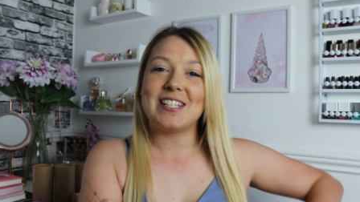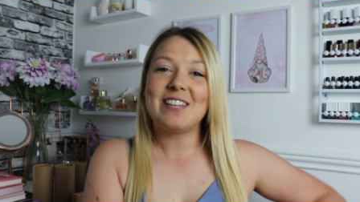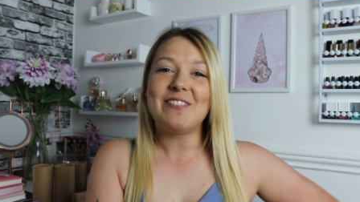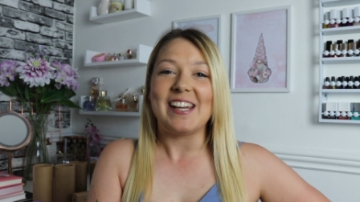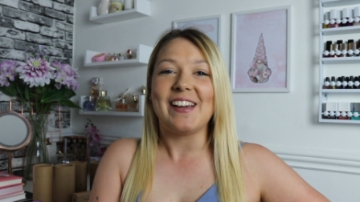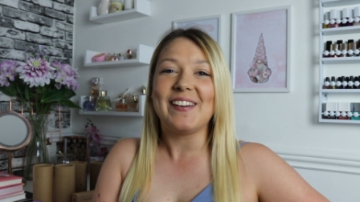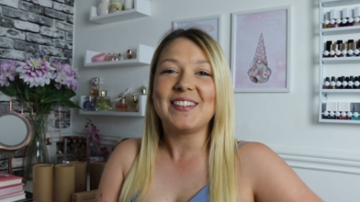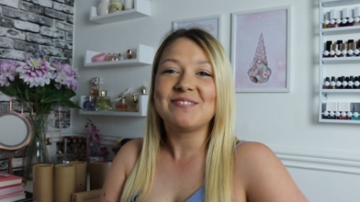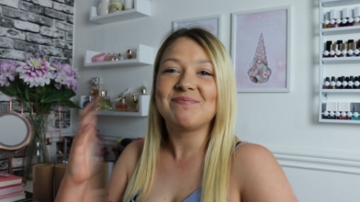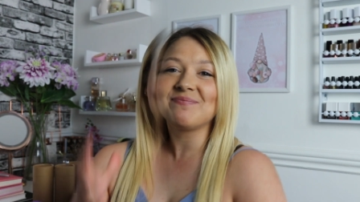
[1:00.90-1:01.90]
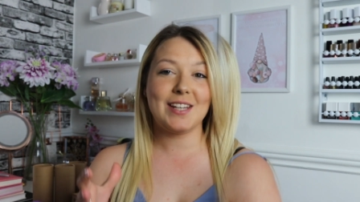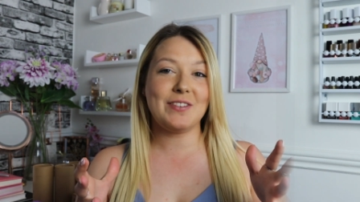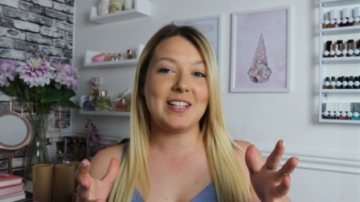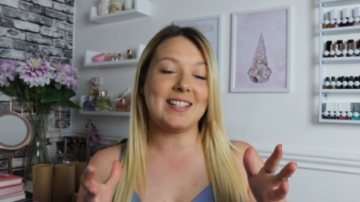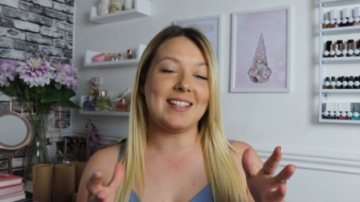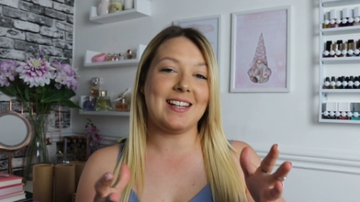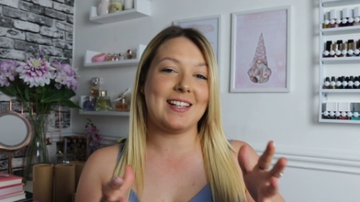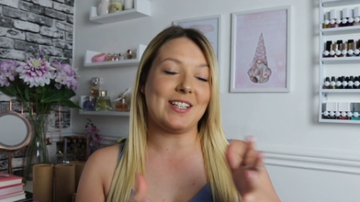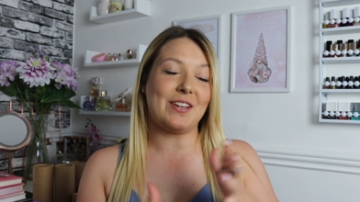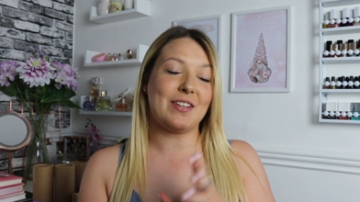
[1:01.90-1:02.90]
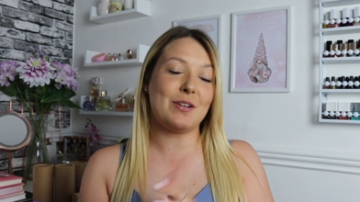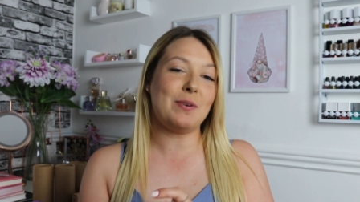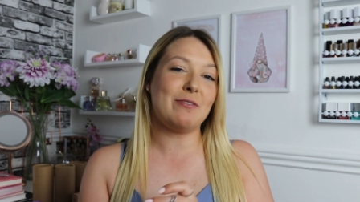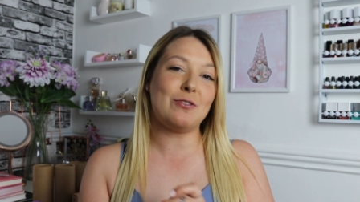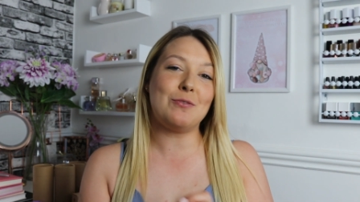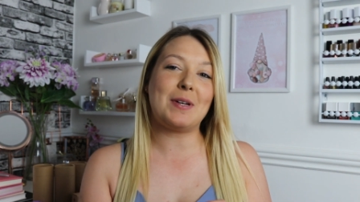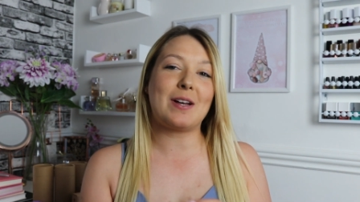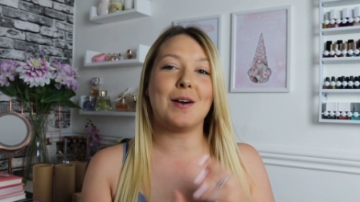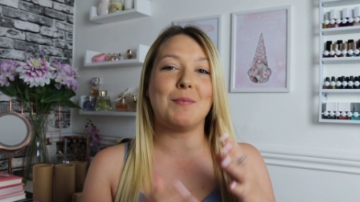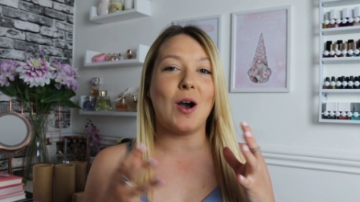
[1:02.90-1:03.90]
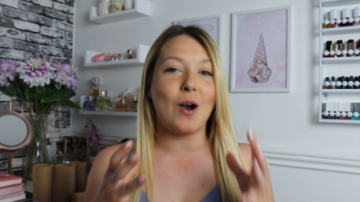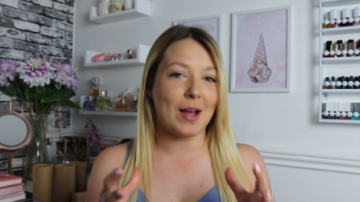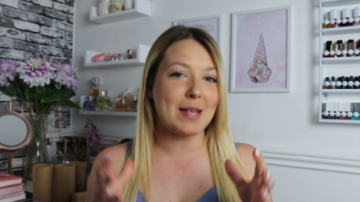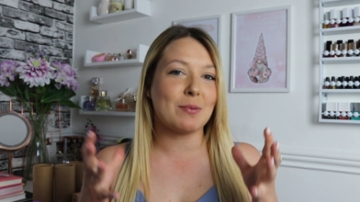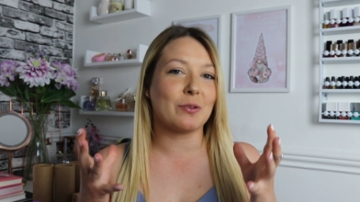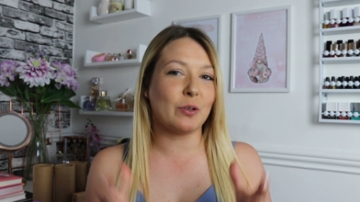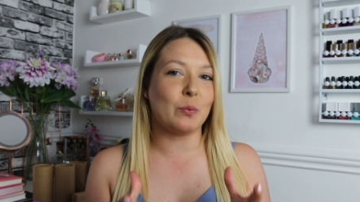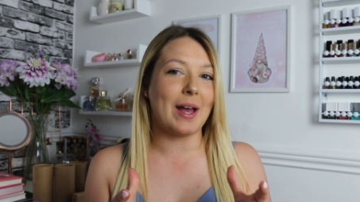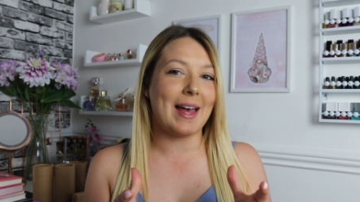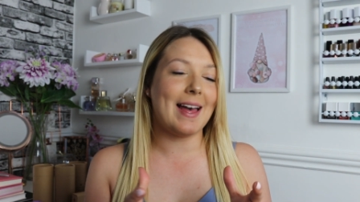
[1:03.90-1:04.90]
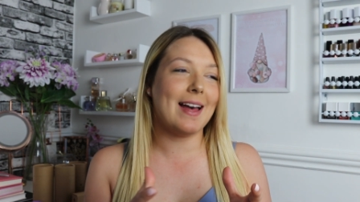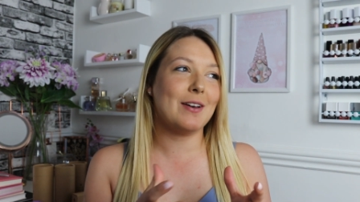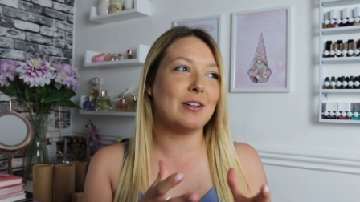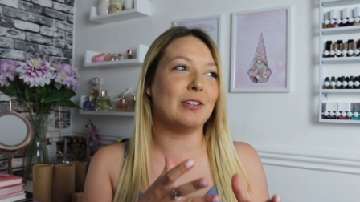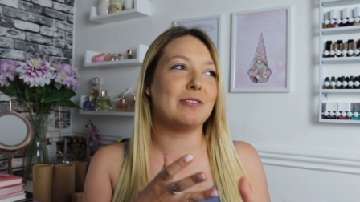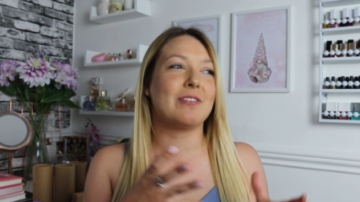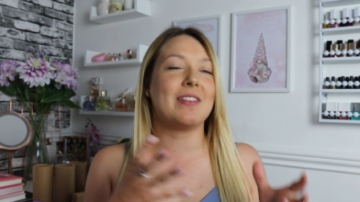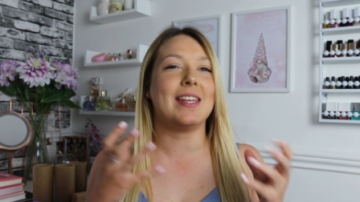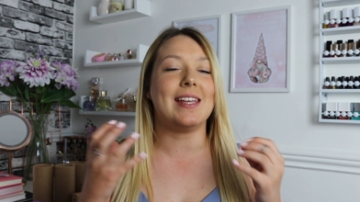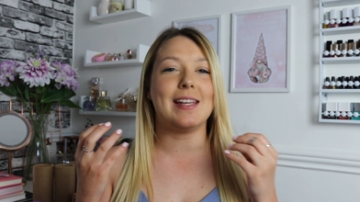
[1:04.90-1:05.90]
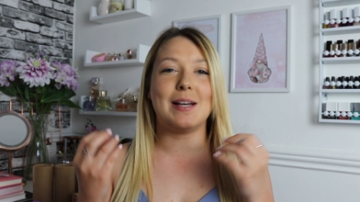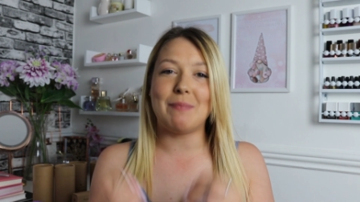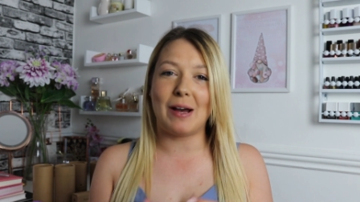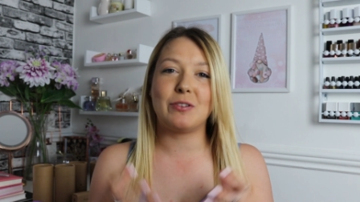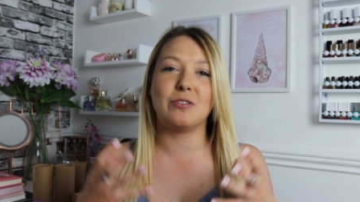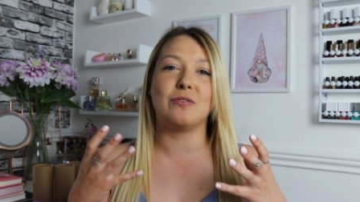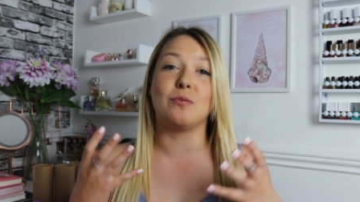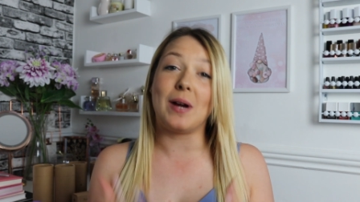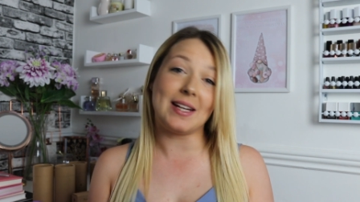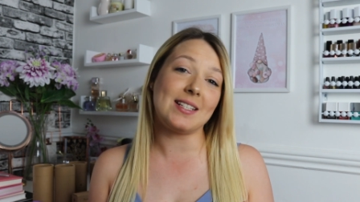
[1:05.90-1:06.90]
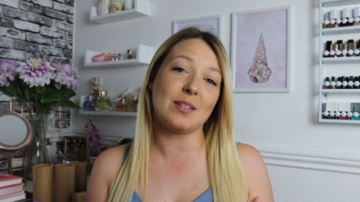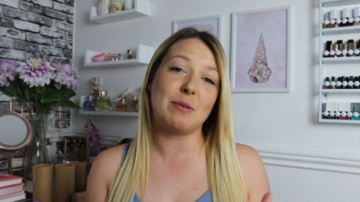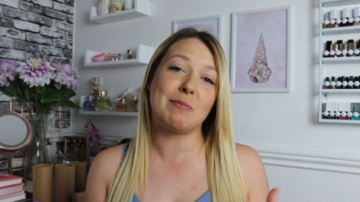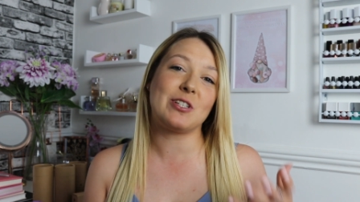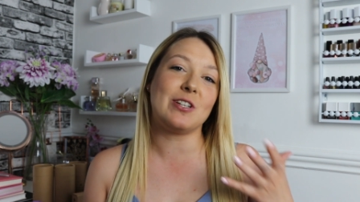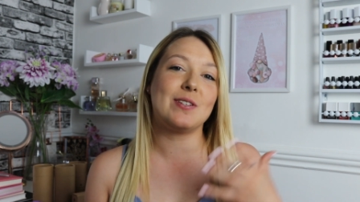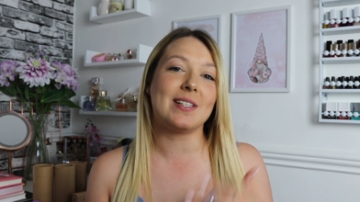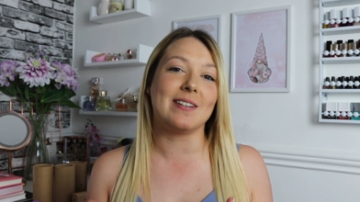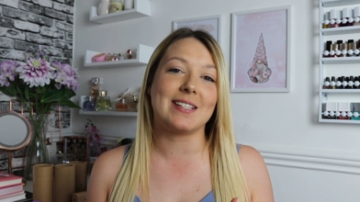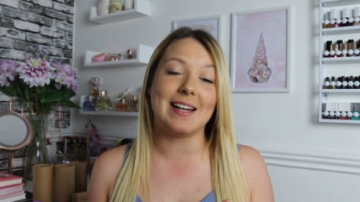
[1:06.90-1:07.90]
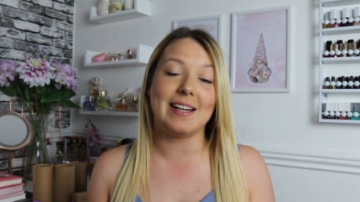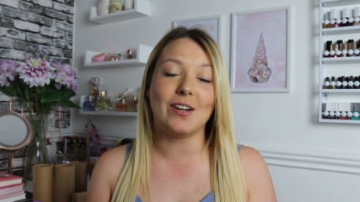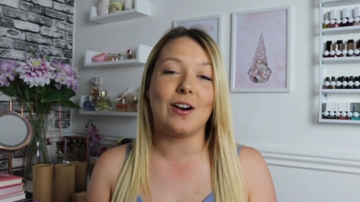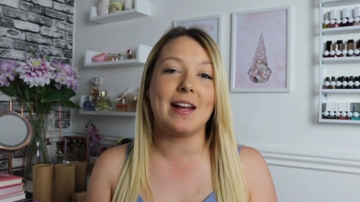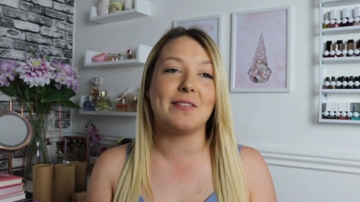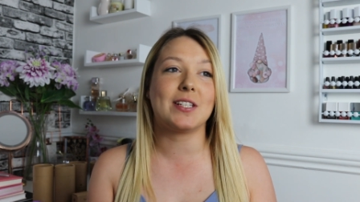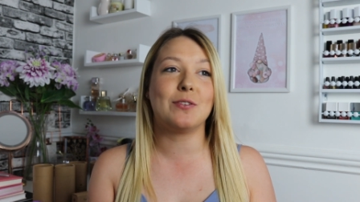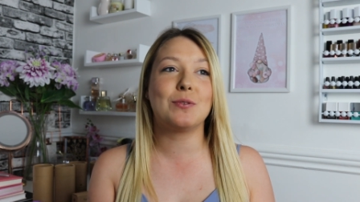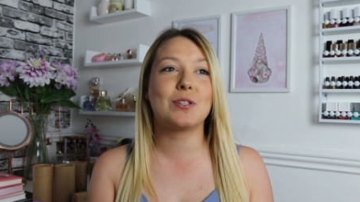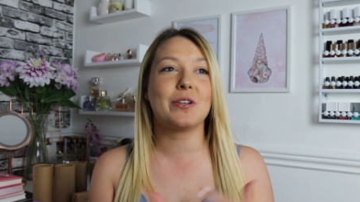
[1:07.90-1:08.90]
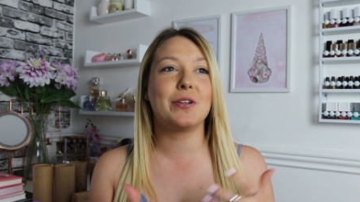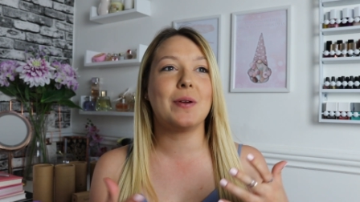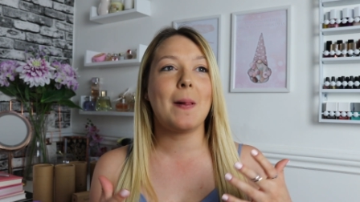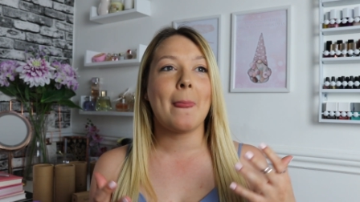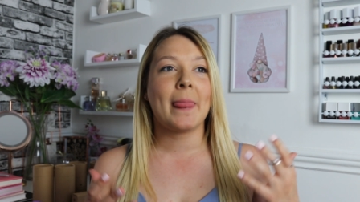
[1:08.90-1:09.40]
into the video. In recent years, I think we've all become hyper aware of the amount of waste that we produce in our daily lives and also